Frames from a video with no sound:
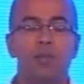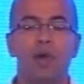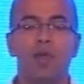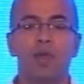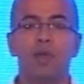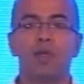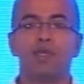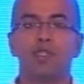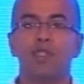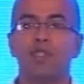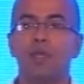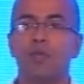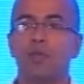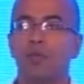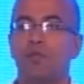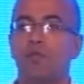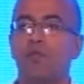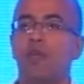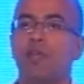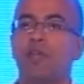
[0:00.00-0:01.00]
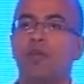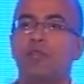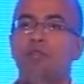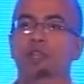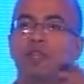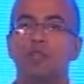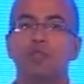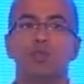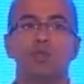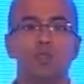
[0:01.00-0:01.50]
by which they profile
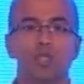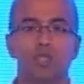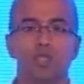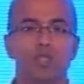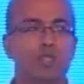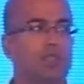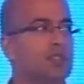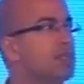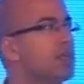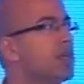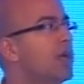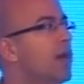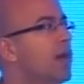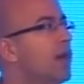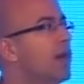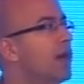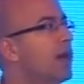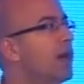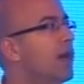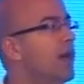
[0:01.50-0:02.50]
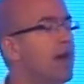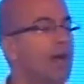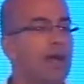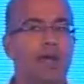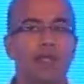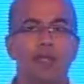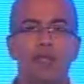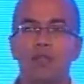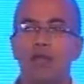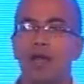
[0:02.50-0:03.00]
various users
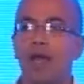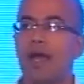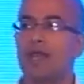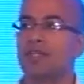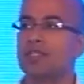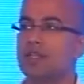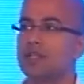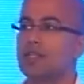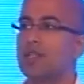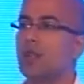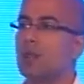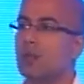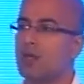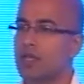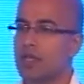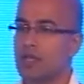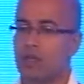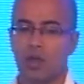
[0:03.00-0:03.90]
and ads are delivered